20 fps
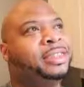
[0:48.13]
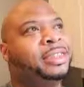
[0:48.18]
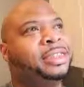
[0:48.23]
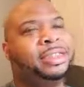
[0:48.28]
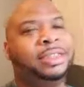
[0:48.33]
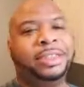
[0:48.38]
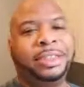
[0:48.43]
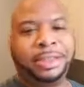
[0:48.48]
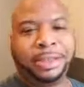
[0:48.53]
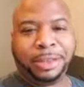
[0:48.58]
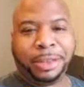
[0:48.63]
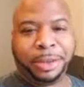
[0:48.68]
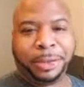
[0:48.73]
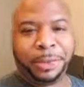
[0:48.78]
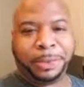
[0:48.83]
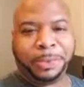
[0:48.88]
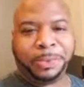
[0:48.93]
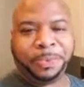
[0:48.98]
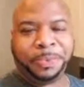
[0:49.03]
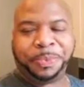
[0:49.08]
So
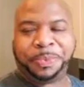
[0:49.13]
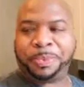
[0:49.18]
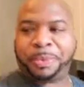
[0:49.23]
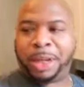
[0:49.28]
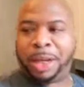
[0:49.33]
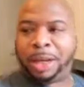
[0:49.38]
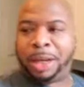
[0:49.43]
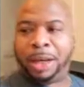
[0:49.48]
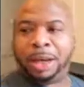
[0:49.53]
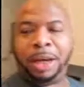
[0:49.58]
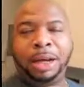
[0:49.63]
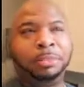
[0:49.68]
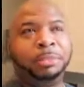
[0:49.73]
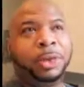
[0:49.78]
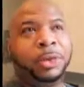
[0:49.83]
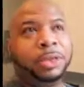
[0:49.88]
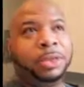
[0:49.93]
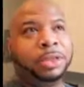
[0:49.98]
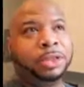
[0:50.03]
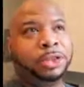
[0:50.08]
I'm
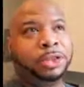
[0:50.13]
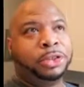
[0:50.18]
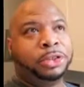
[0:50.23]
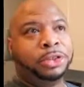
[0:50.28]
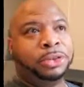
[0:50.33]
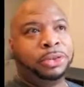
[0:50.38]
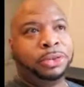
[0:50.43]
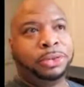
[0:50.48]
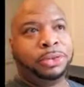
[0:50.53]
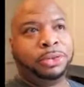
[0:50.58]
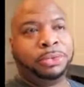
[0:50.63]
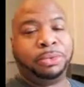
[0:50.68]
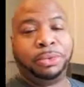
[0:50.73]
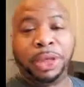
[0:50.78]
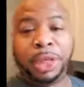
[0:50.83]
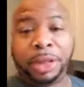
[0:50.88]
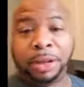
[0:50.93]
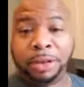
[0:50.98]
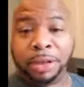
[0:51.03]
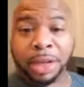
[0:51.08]
going to
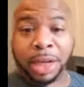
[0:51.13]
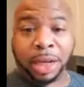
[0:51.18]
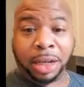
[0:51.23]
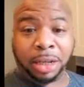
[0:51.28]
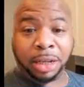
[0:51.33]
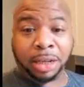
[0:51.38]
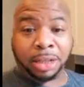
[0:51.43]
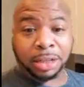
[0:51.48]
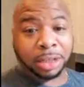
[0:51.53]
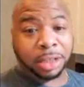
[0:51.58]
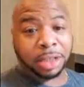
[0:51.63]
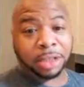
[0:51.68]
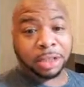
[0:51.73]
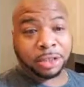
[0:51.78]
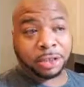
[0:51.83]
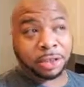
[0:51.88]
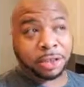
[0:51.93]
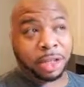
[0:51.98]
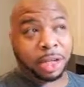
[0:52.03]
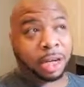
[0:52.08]
recreate a dish
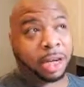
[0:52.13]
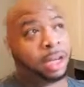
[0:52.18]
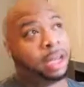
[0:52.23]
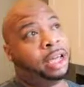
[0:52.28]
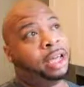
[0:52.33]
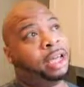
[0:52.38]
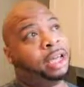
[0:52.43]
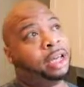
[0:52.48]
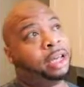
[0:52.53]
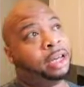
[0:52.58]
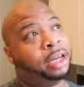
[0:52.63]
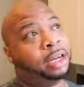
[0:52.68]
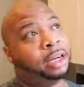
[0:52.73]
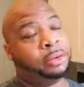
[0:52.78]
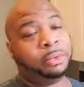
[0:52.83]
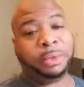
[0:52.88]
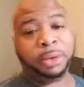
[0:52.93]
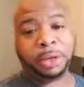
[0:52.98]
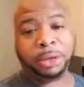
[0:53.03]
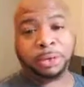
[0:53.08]
that I had at
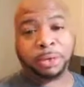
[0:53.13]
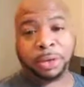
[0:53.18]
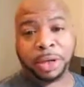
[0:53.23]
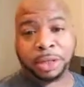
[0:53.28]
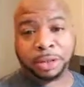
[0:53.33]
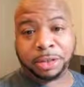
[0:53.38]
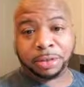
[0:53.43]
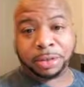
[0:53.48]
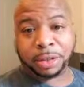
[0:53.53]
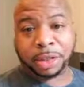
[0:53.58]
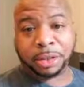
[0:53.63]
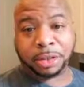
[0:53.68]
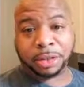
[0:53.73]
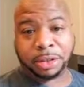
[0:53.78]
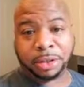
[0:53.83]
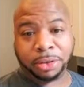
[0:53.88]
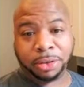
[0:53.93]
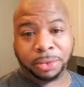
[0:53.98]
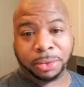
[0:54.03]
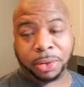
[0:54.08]
one of the restaurants in
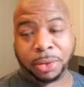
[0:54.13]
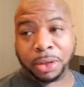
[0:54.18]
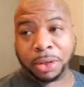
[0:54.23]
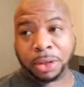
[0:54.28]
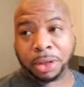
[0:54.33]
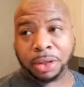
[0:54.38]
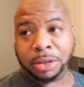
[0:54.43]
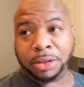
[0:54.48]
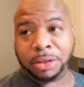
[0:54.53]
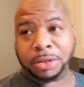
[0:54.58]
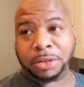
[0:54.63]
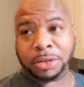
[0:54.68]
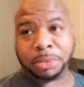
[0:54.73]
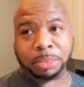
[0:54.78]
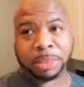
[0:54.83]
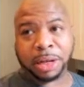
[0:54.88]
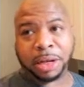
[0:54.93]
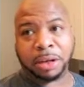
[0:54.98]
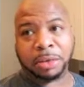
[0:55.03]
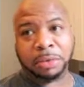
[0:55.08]
New Orleans
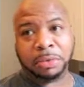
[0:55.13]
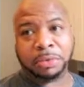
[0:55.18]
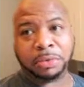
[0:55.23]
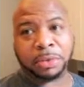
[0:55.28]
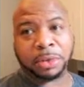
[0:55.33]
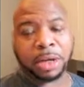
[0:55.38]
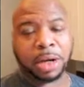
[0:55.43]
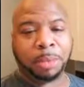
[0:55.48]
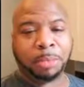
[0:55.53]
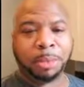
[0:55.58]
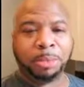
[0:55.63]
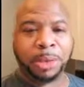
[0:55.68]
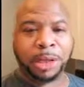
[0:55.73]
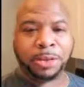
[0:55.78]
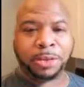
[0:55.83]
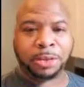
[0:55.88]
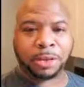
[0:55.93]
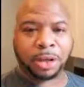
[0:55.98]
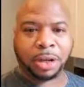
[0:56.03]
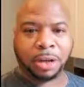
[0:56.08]
about a couple months
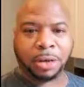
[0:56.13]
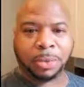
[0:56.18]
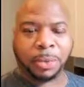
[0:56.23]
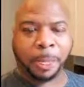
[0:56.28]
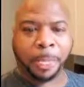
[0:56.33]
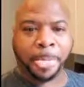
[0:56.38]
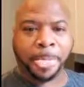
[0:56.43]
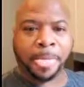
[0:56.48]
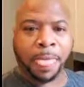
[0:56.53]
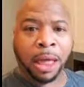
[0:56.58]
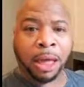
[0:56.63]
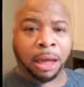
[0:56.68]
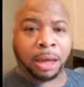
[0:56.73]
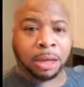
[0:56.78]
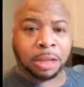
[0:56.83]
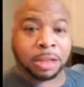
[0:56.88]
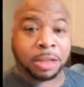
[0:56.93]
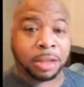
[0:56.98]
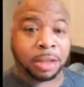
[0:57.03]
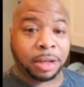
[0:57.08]
ago.
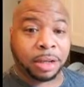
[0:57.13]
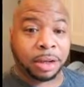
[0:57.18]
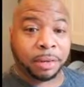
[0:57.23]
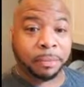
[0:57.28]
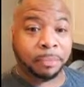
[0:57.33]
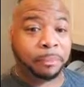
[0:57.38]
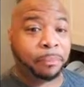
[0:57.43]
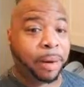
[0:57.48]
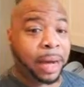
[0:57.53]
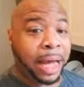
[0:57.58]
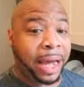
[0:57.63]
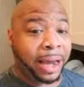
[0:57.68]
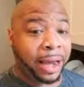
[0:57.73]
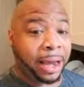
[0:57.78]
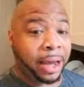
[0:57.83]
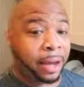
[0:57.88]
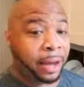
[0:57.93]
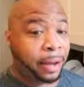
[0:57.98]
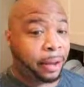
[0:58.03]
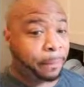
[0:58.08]
It's
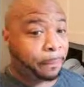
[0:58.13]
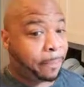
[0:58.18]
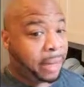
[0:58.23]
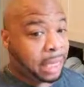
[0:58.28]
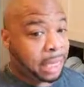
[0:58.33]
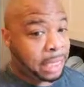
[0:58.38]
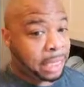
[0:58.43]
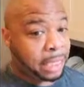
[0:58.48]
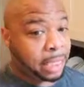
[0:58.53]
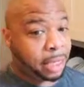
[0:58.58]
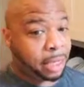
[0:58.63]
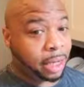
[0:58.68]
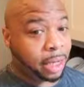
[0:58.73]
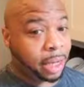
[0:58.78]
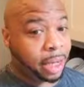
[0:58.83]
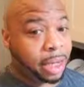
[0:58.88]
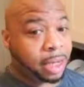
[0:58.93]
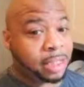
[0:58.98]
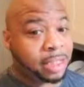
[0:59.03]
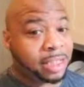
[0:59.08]
black-eyed pea
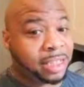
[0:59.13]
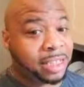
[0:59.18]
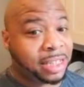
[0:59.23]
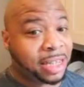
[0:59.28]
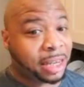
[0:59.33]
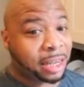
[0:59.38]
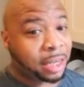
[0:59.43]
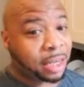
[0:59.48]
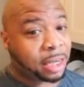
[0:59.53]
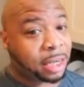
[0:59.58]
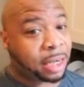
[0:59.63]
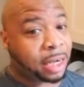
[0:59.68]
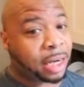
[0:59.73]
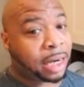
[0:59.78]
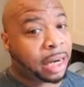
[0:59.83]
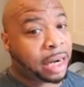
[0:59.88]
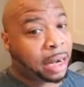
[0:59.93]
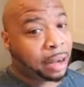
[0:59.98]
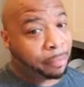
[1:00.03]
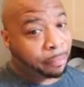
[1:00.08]
and duck
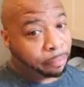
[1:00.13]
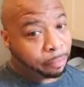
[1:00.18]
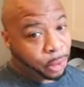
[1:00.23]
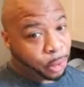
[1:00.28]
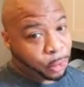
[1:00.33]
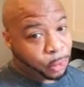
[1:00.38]
gumbo.